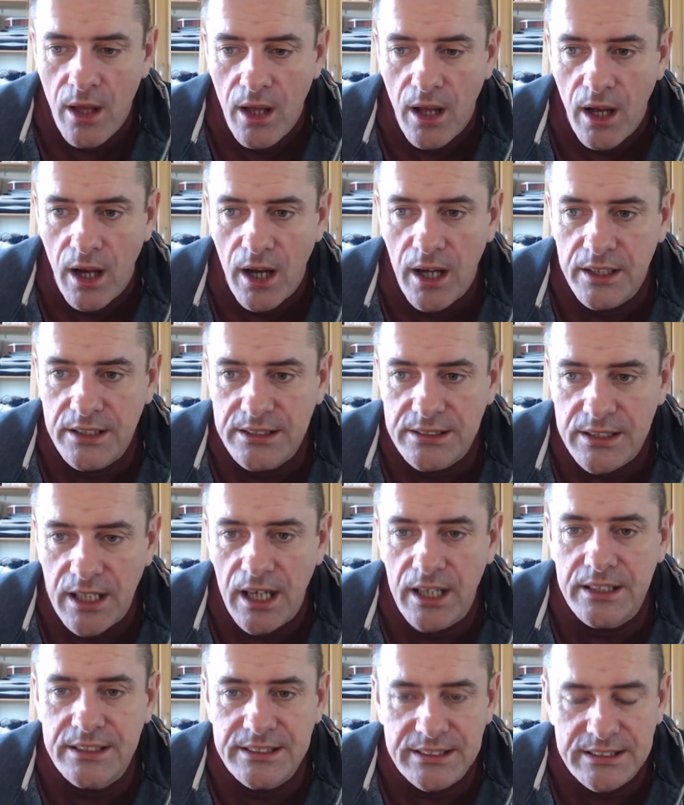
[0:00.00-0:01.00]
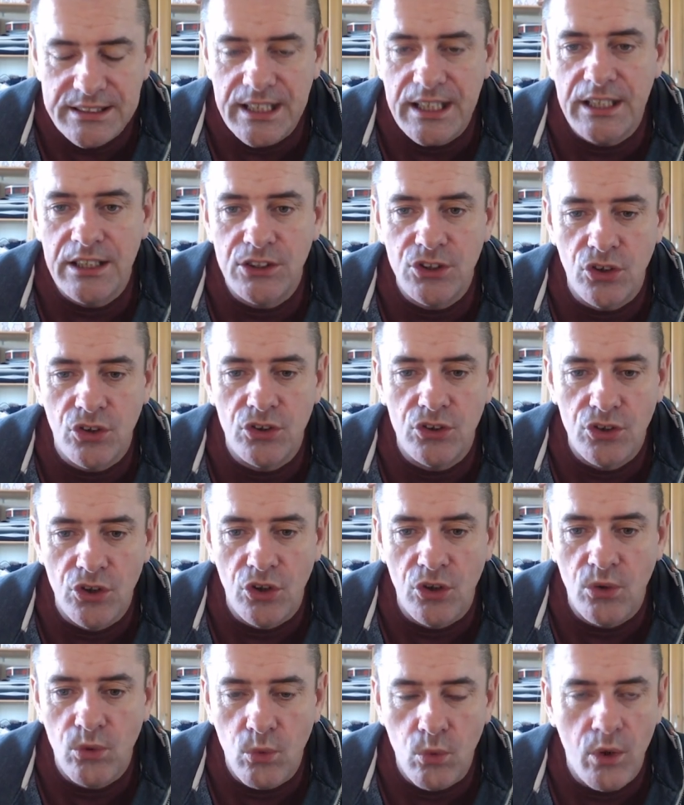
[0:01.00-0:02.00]
I still don't
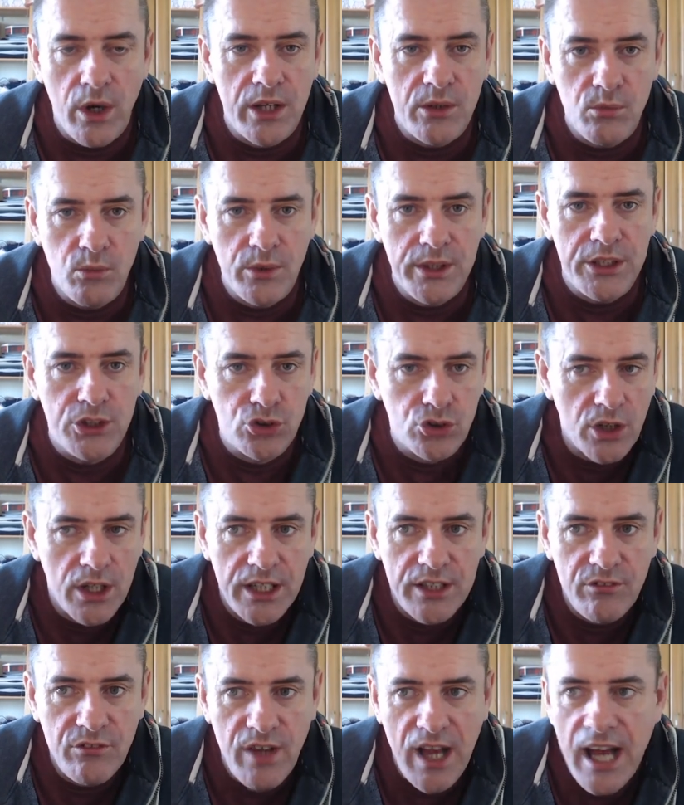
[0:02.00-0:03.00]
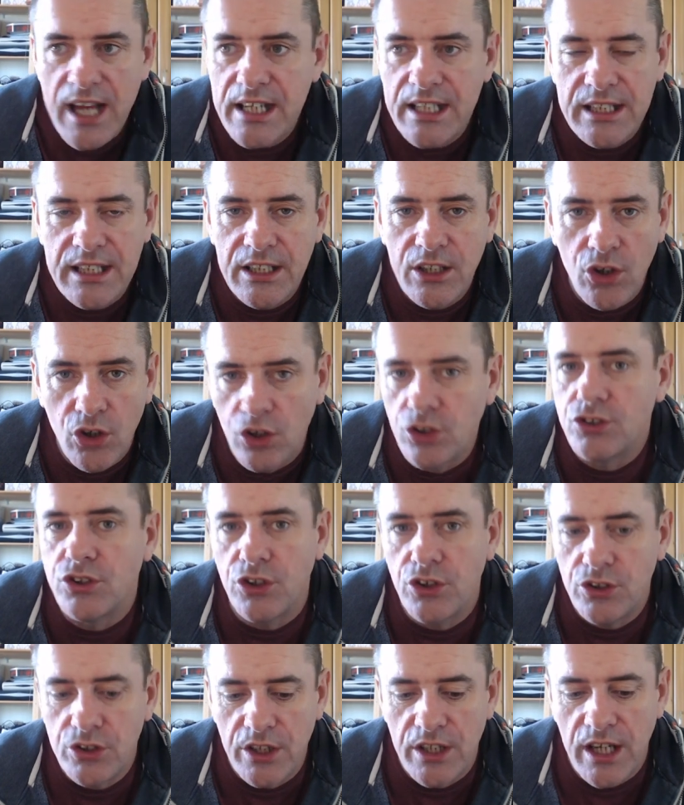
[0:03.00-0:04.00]
know why we drive anything
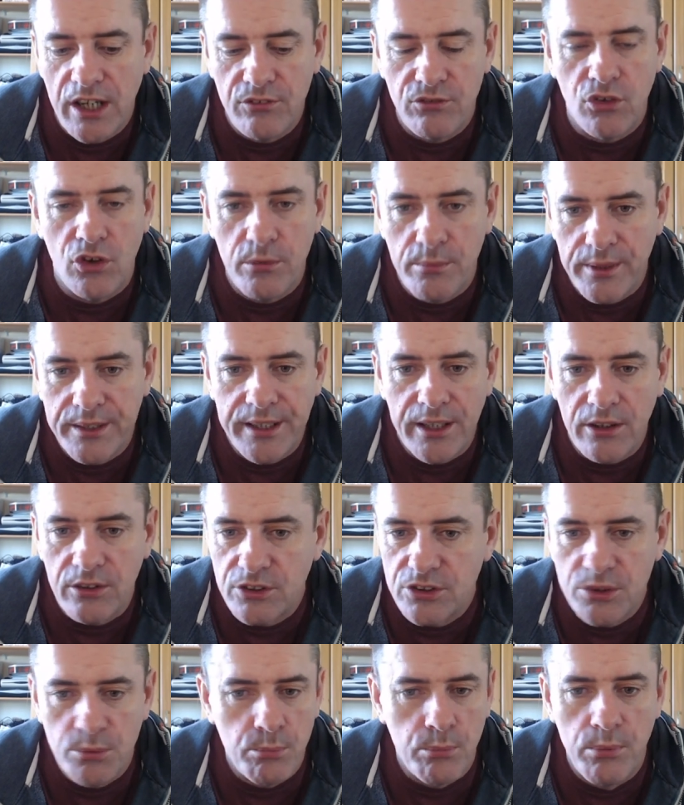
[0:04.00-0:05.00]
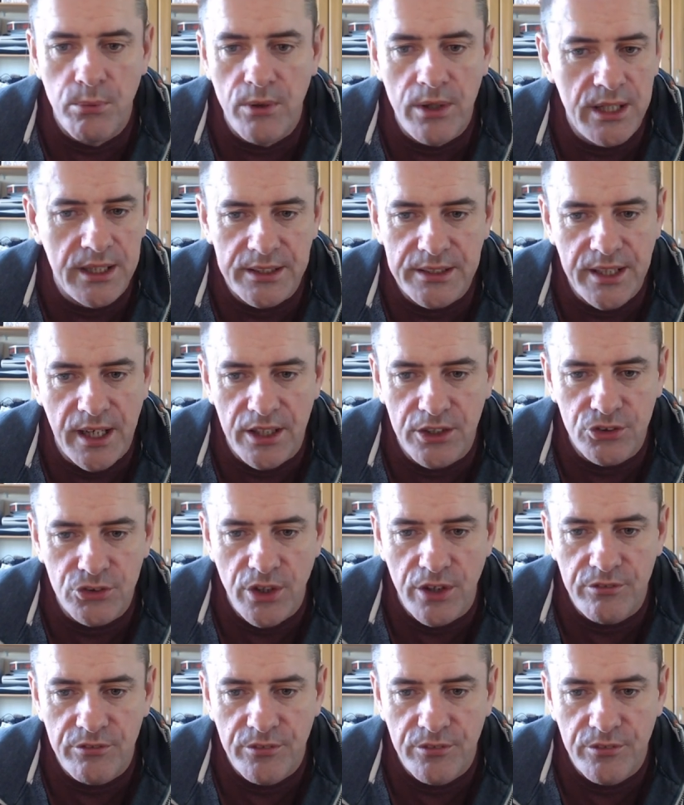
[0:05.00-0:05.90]
other than that Ford Mondeo. It's a brilliant car to drive.